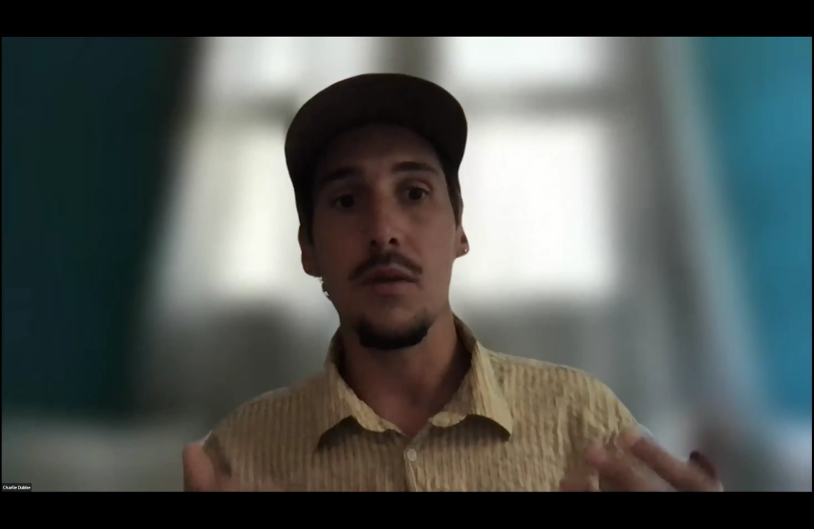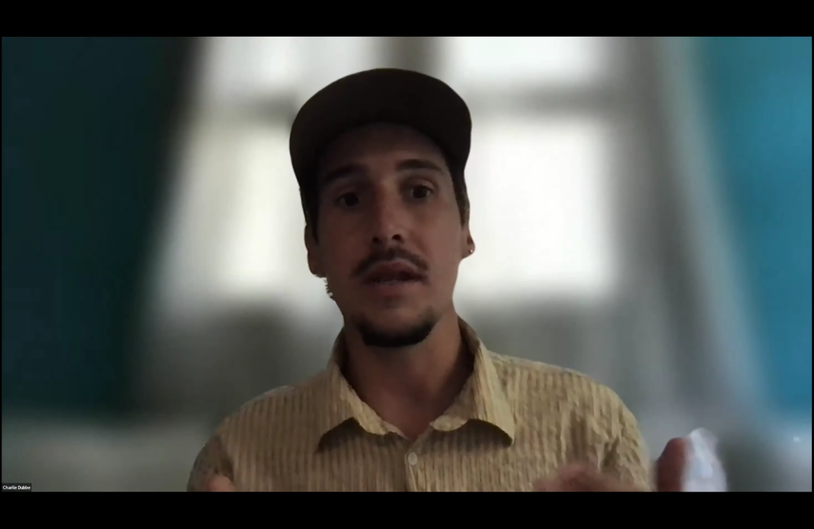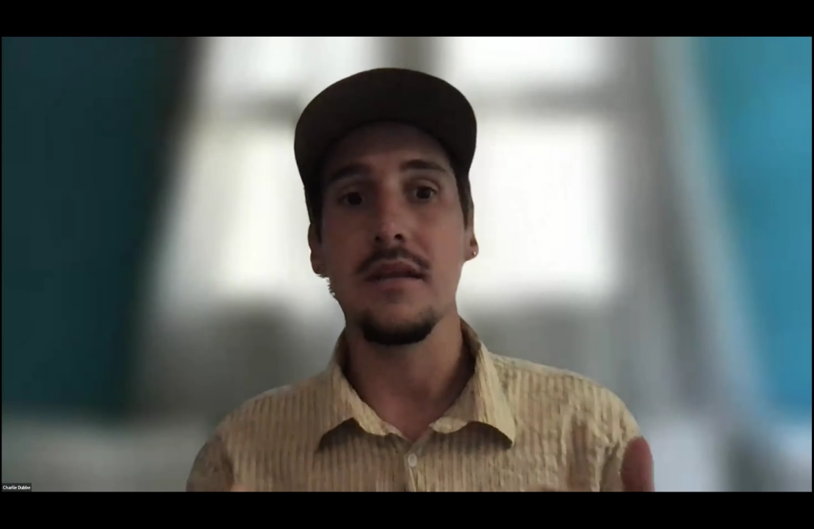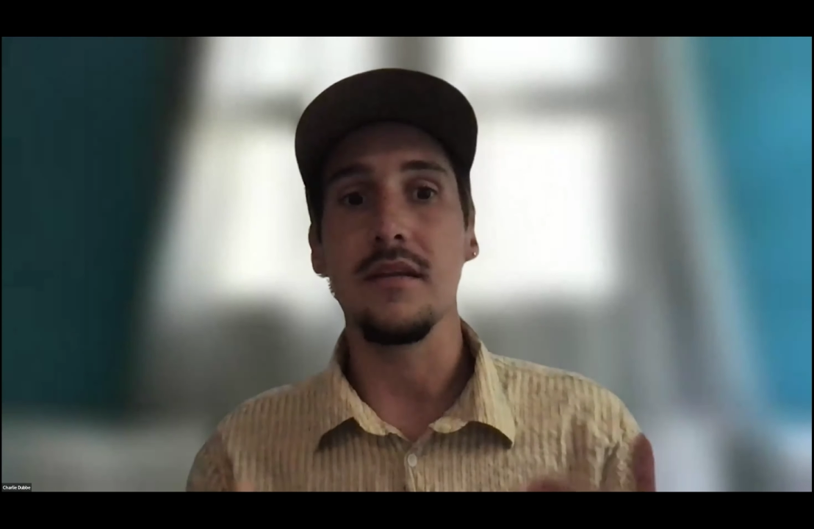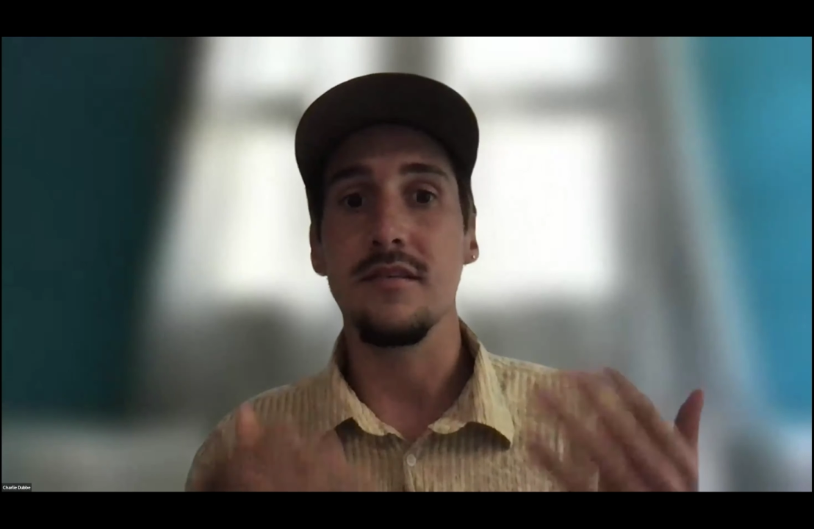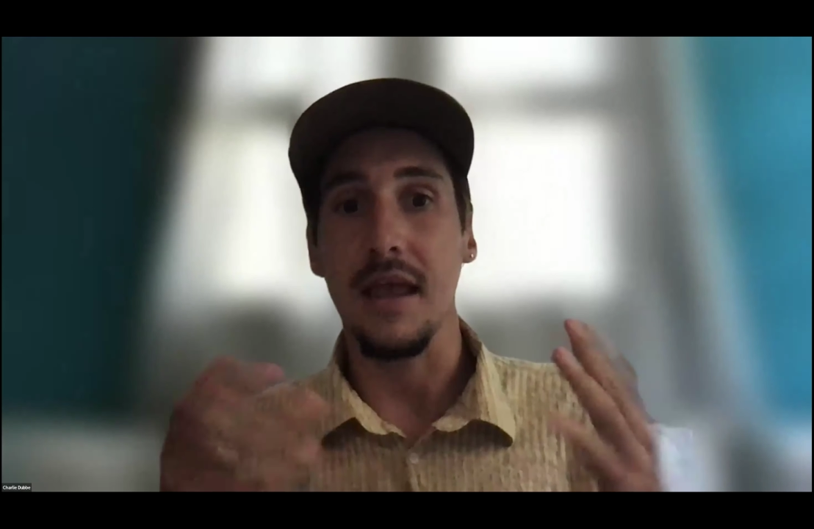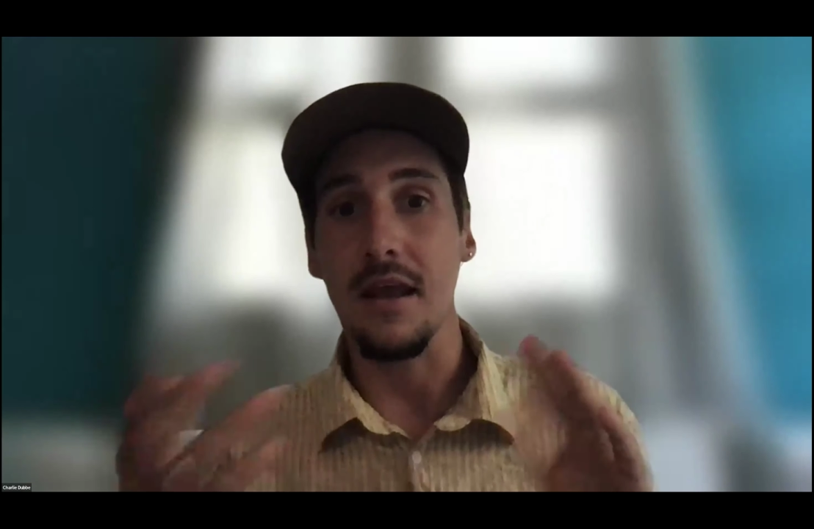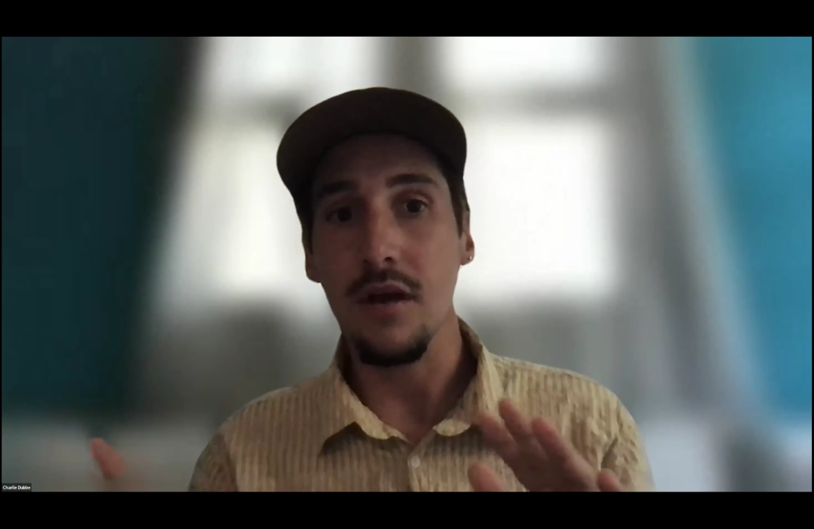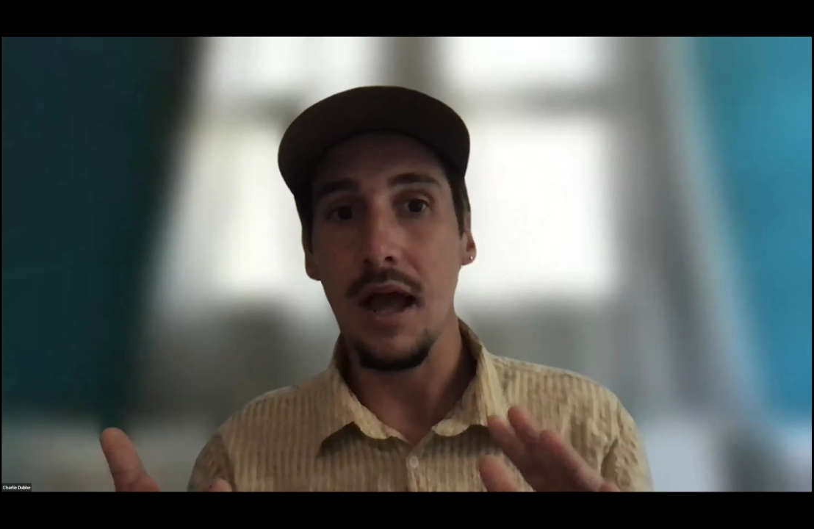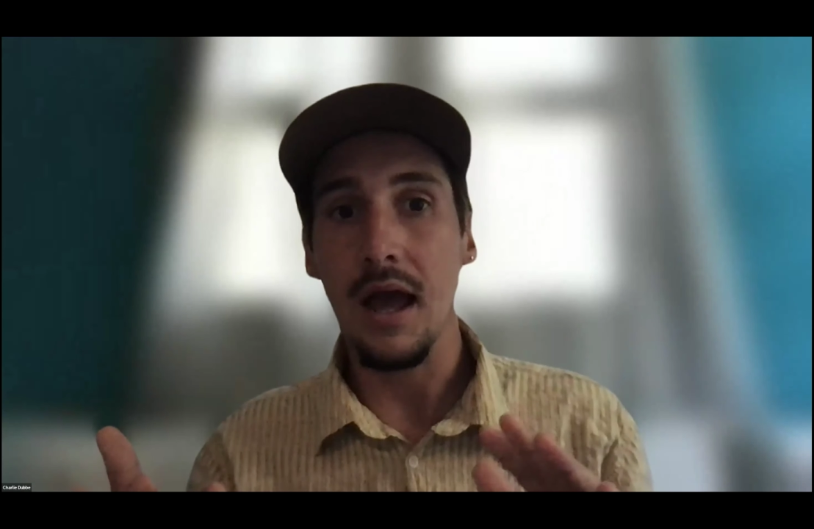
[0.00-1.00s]
we need to
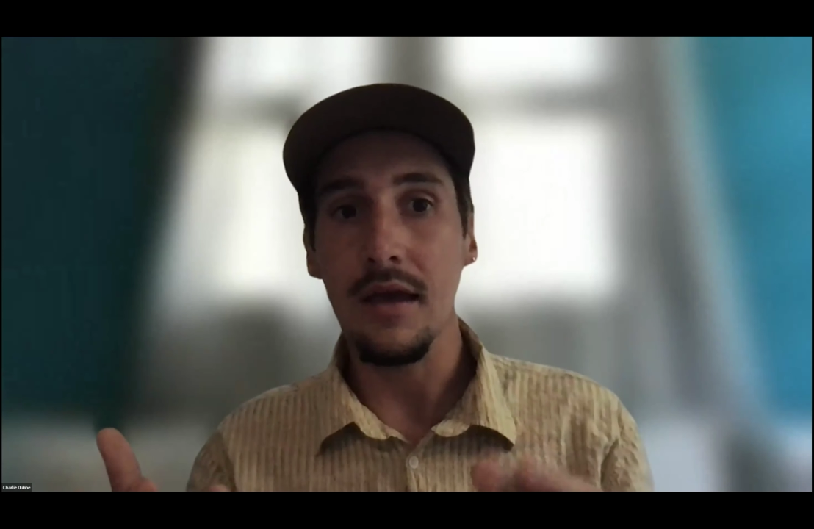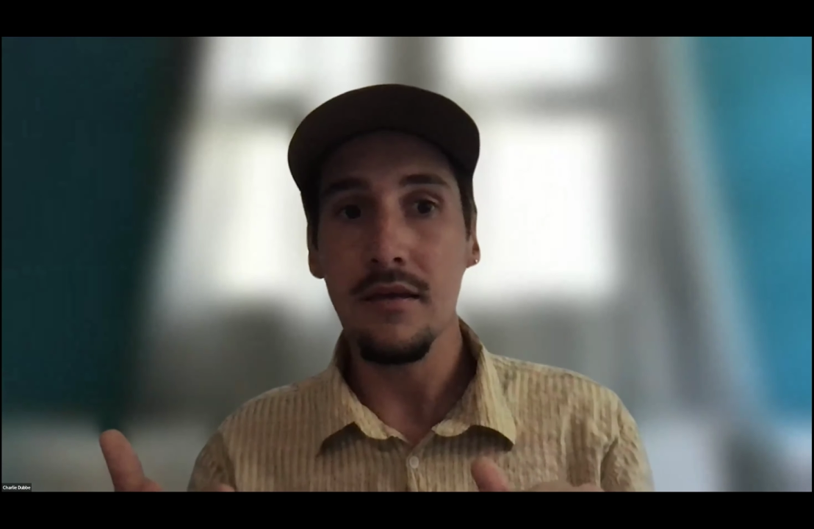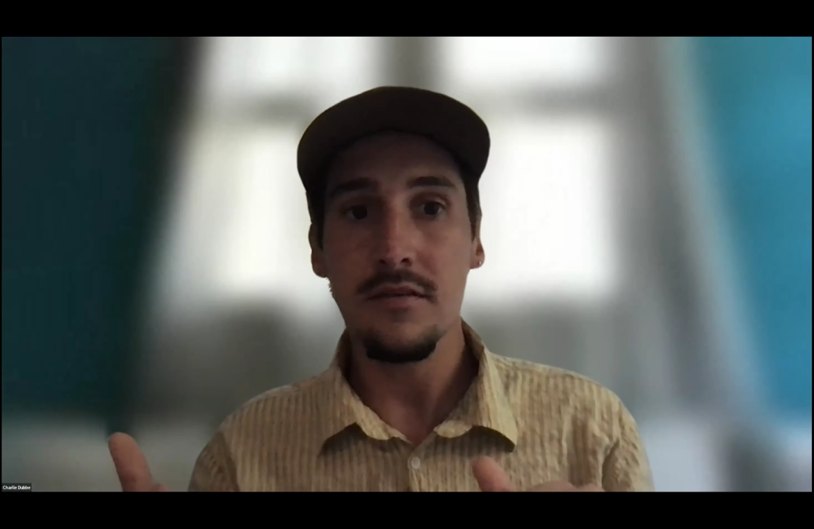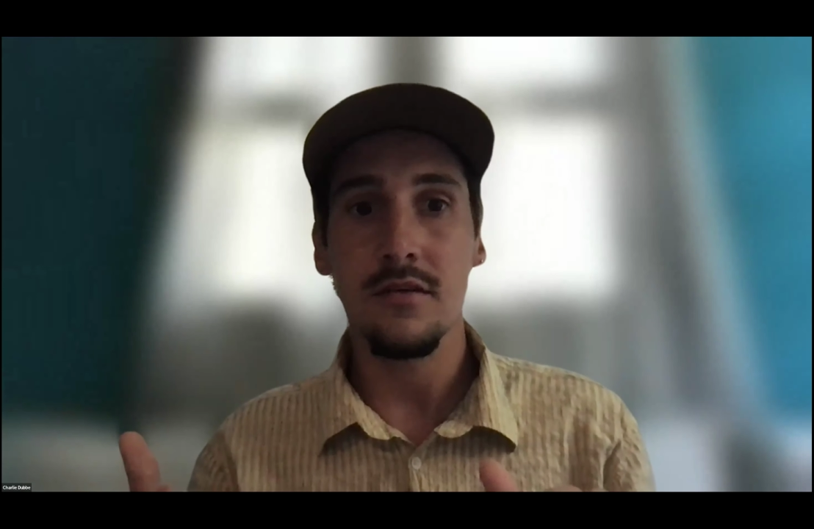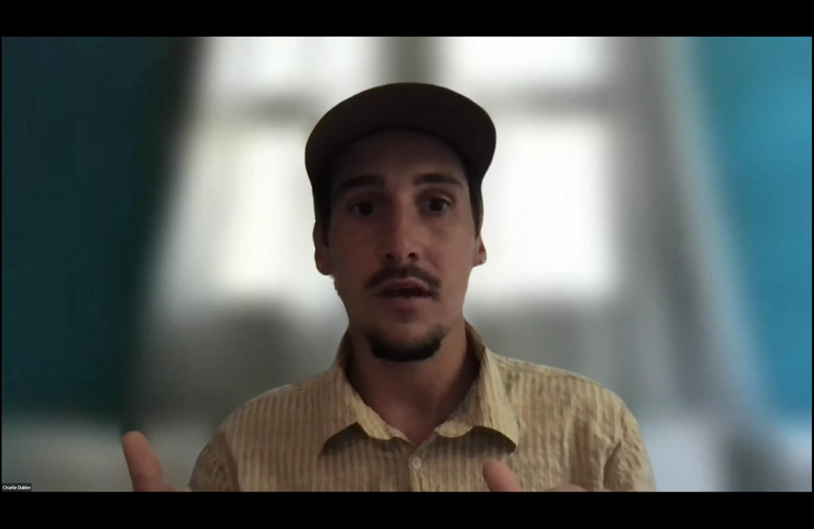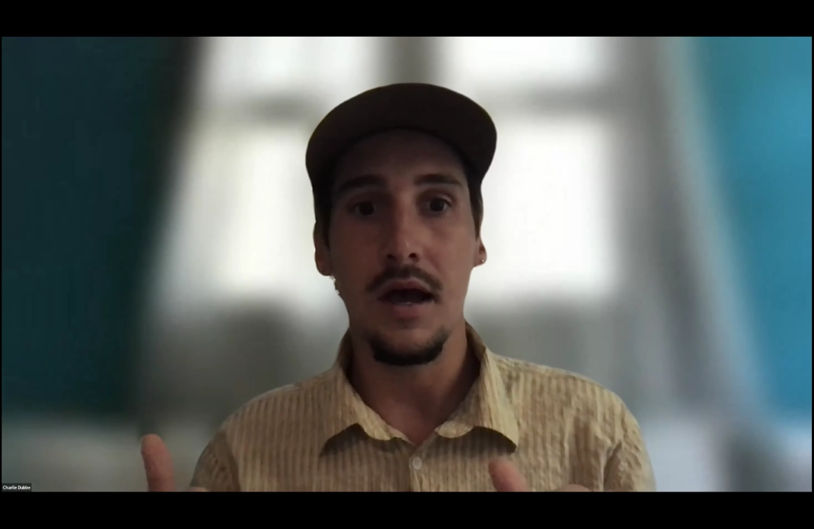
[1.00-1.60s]
standardize